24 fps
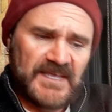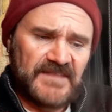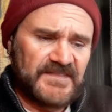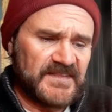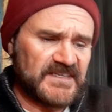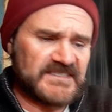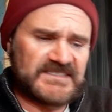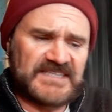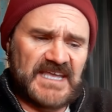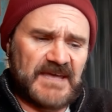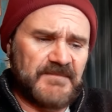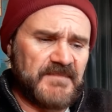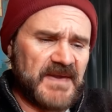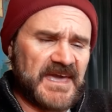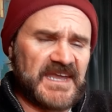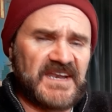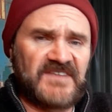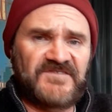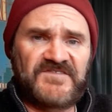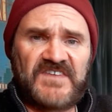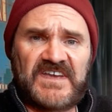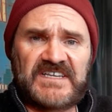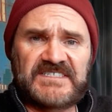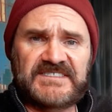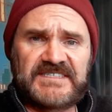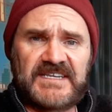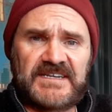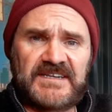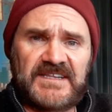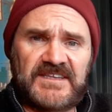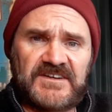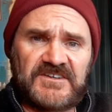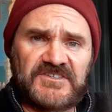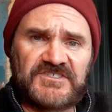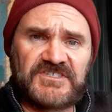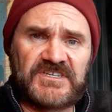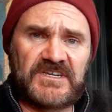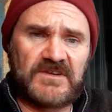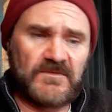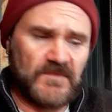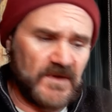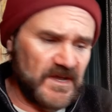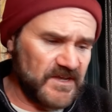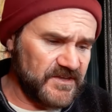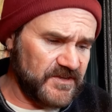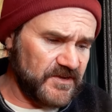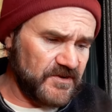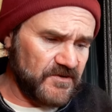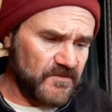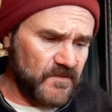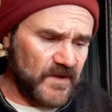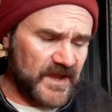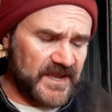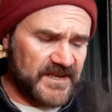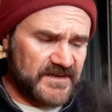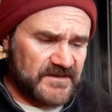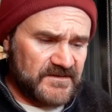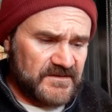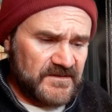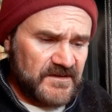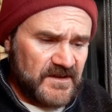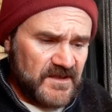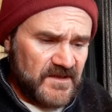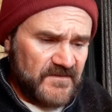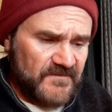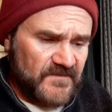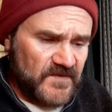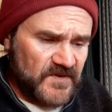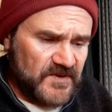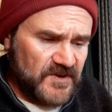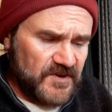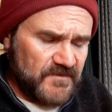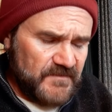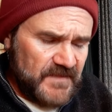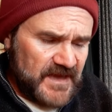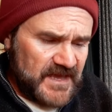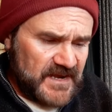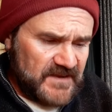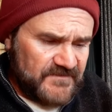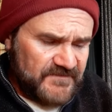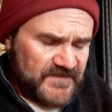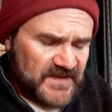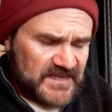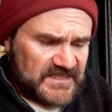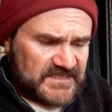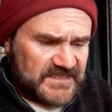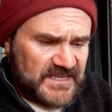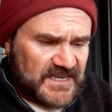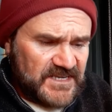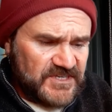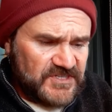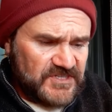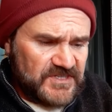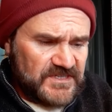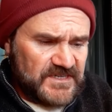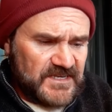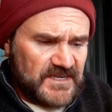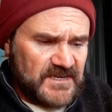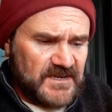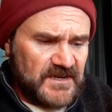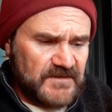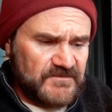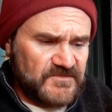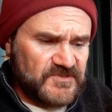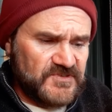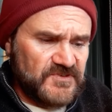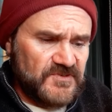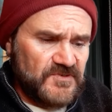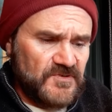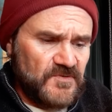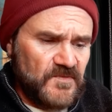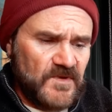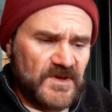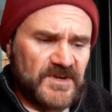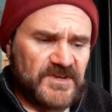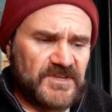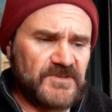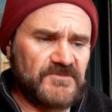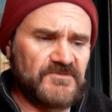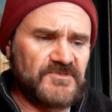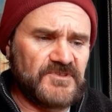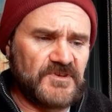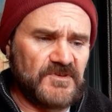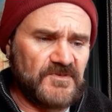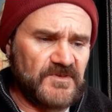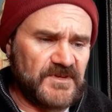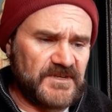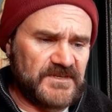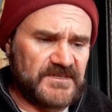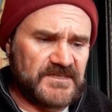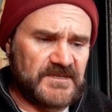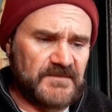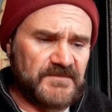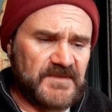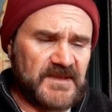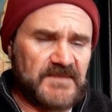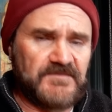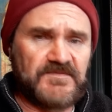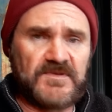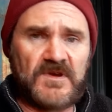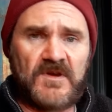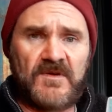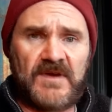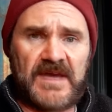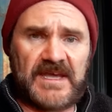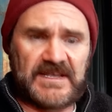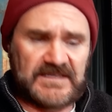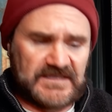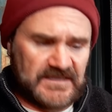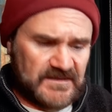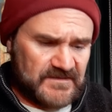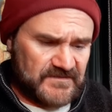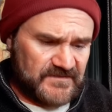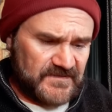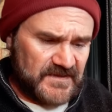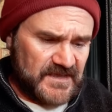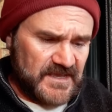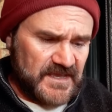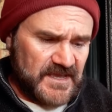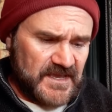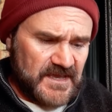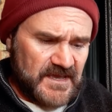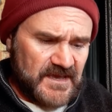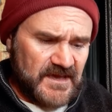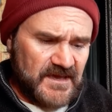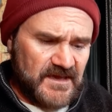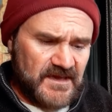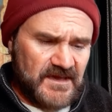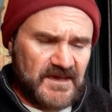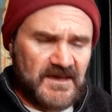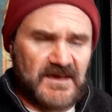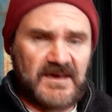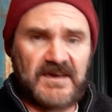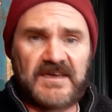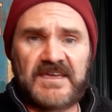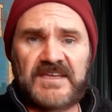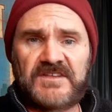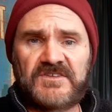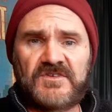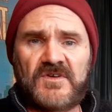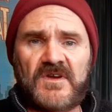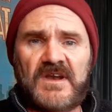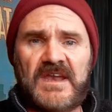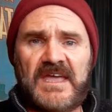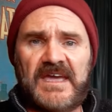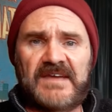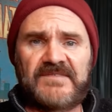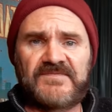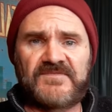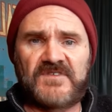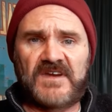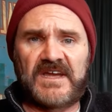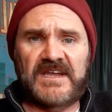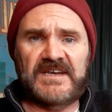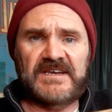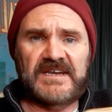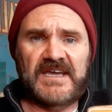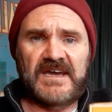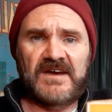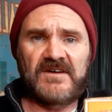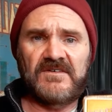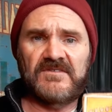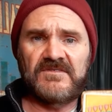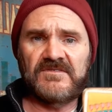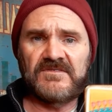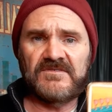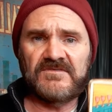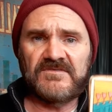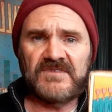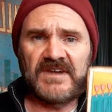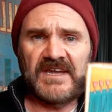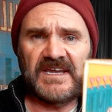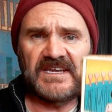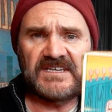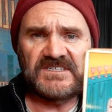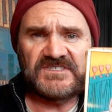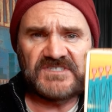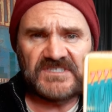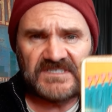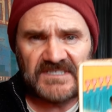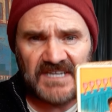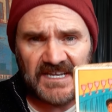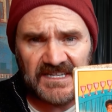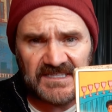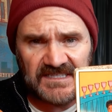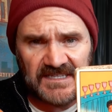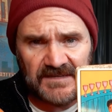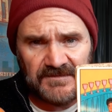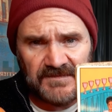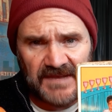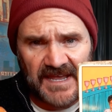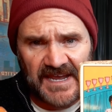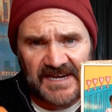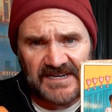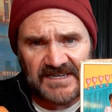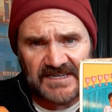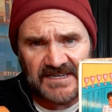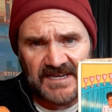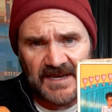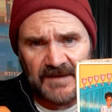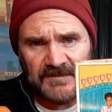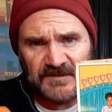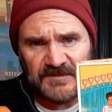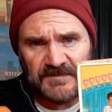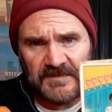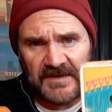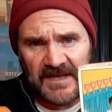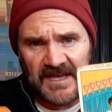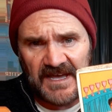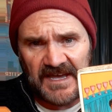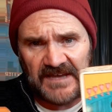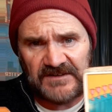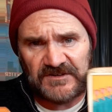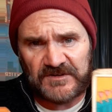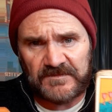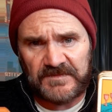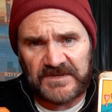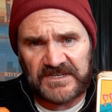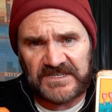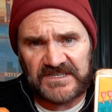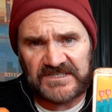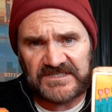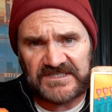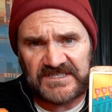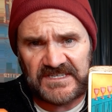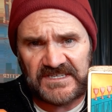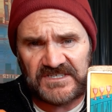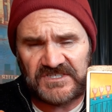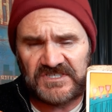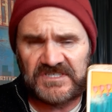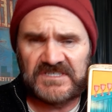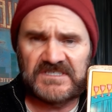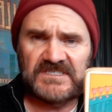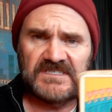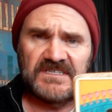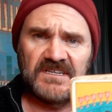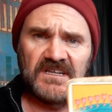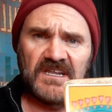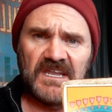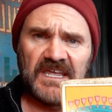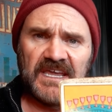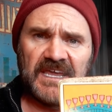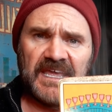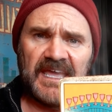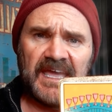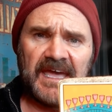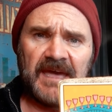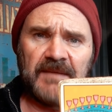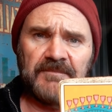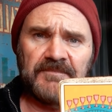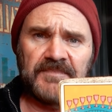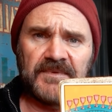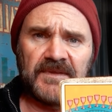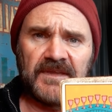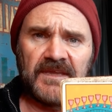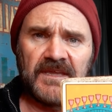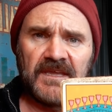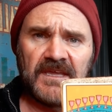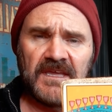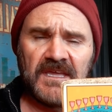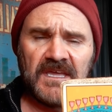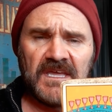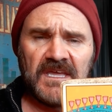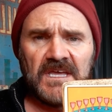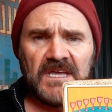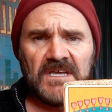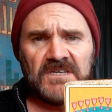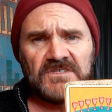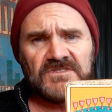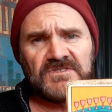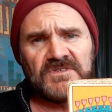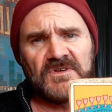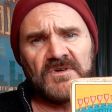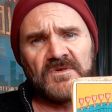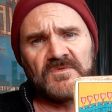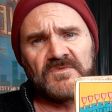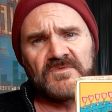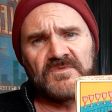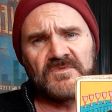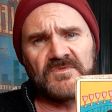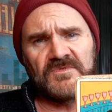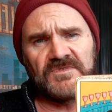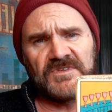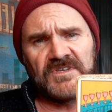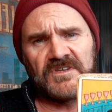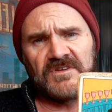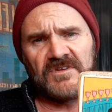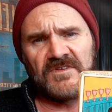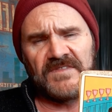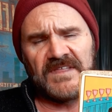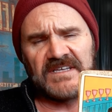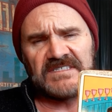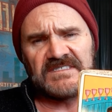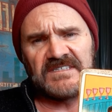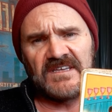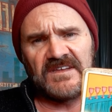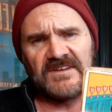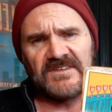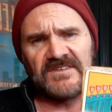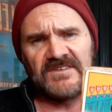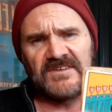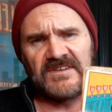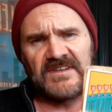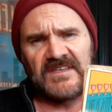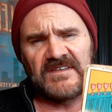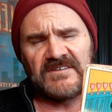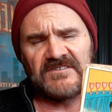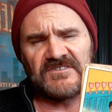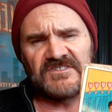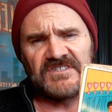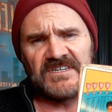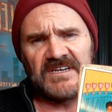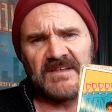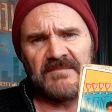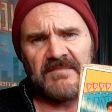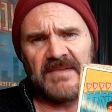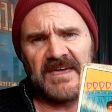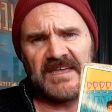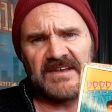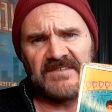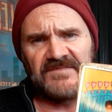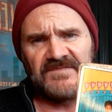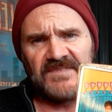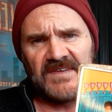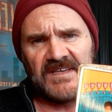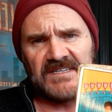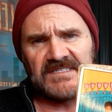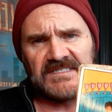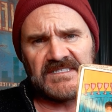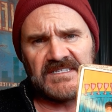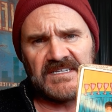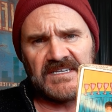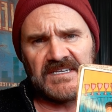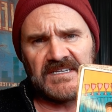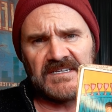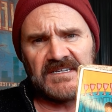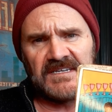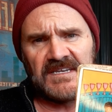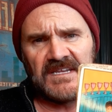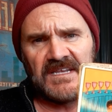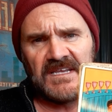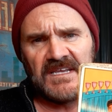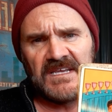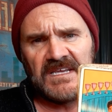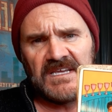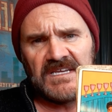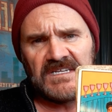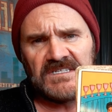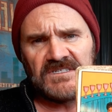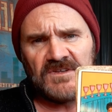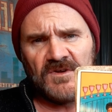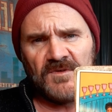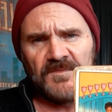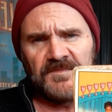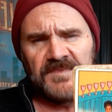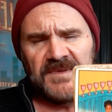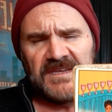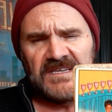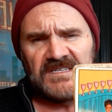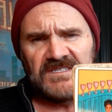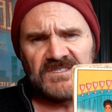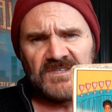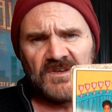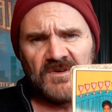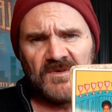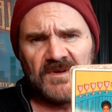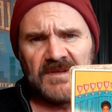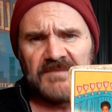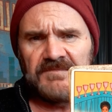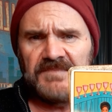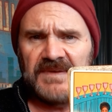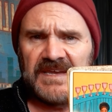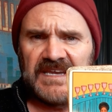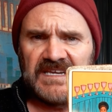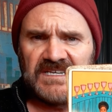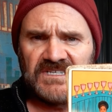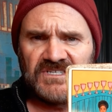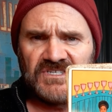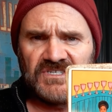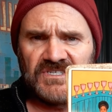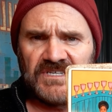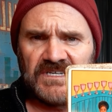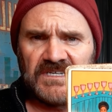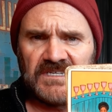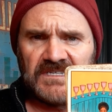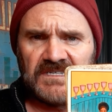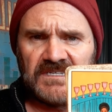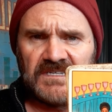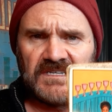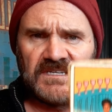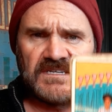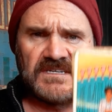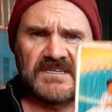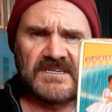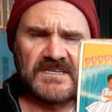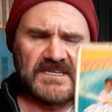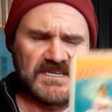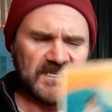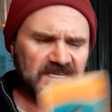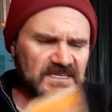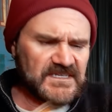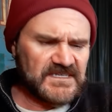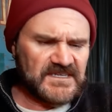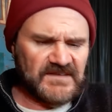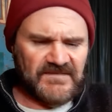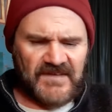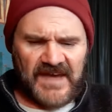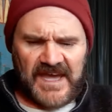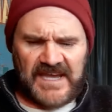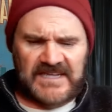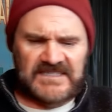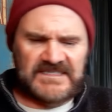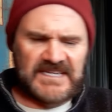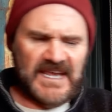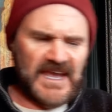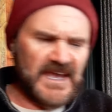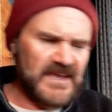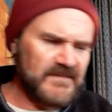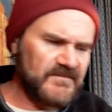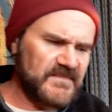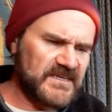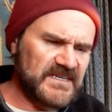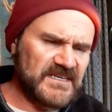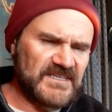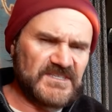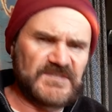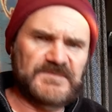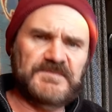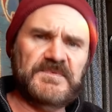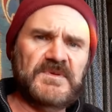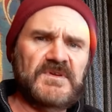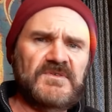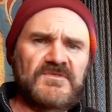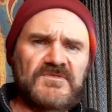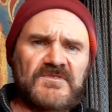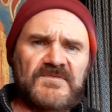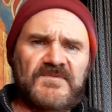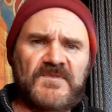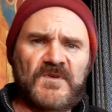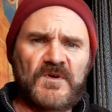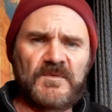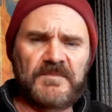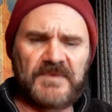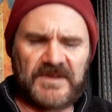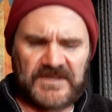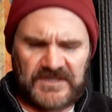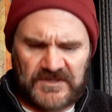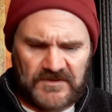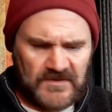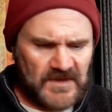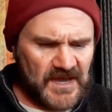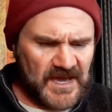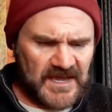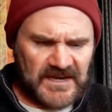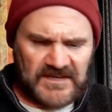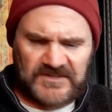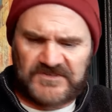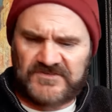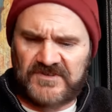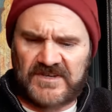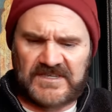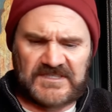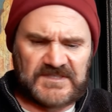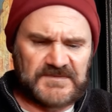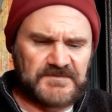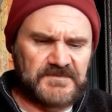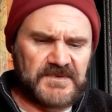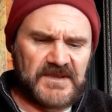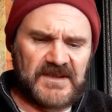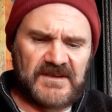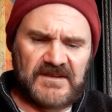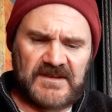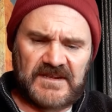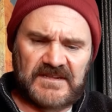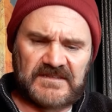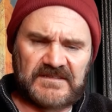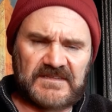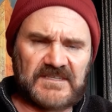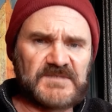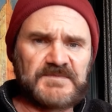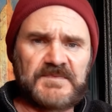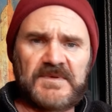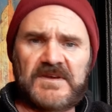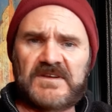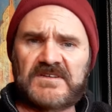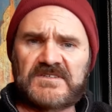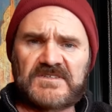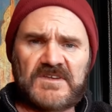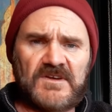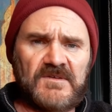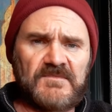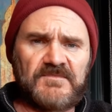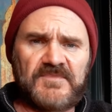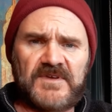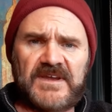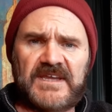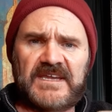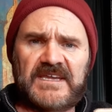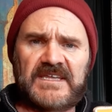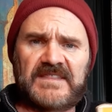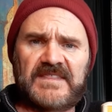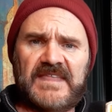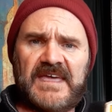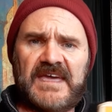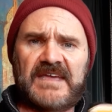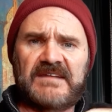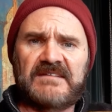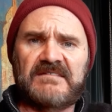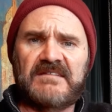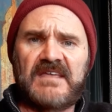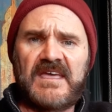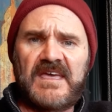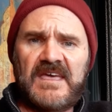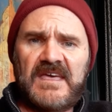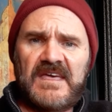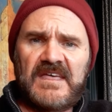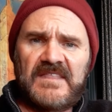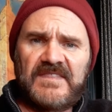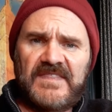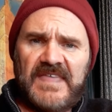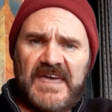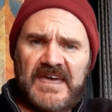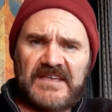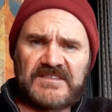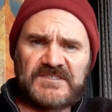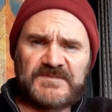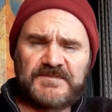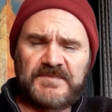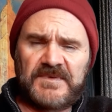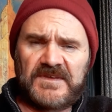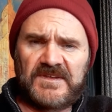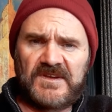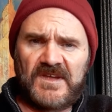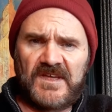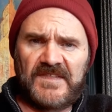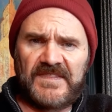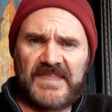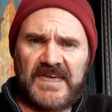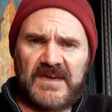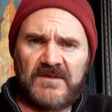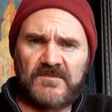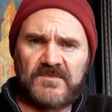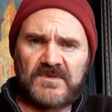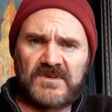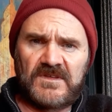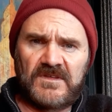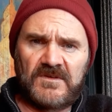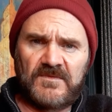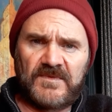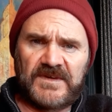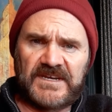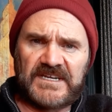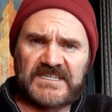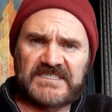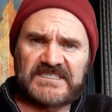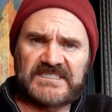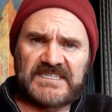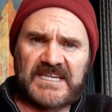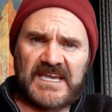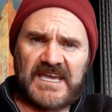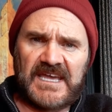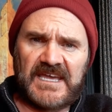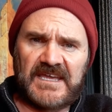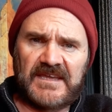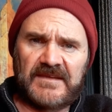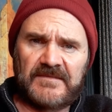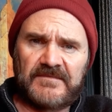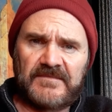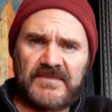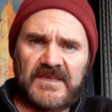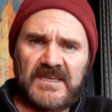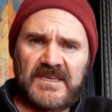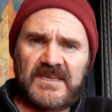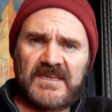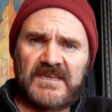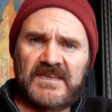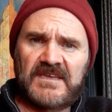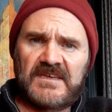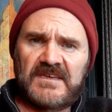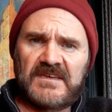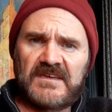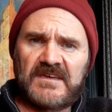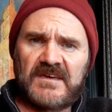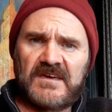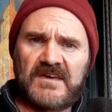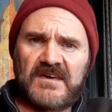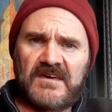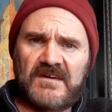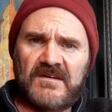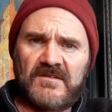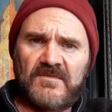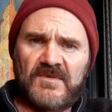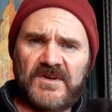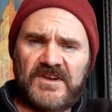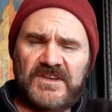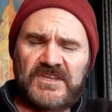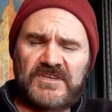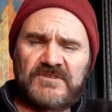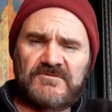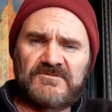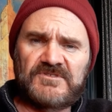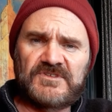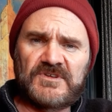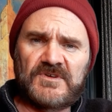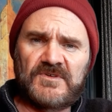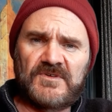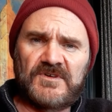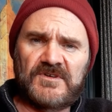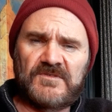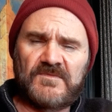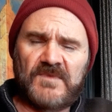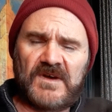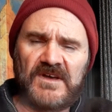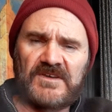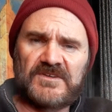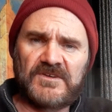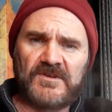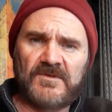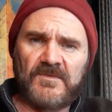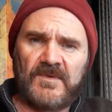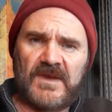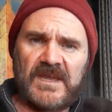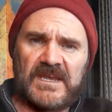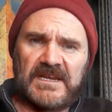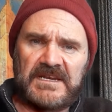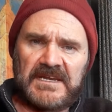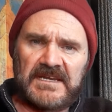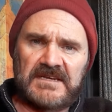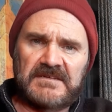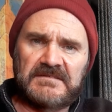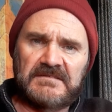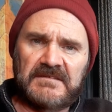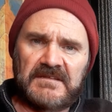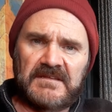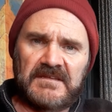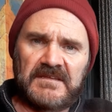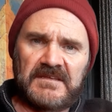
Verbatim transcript: There's that manifesting energy while you're waiting for your manifestation to come true. What are you doing to be proactive uh, in your life right now? Right? She's got them nine of cups behind her, but you see, she still ain't happy. So, ooh, you know, that's not a good energy to manifest in. Don't be so impatient. Divine timing is beautiful, but you got to trust spirit. The spirit's going to bring in that that spin on that wheel when it's time. Uh, what are you doing while you're waiting?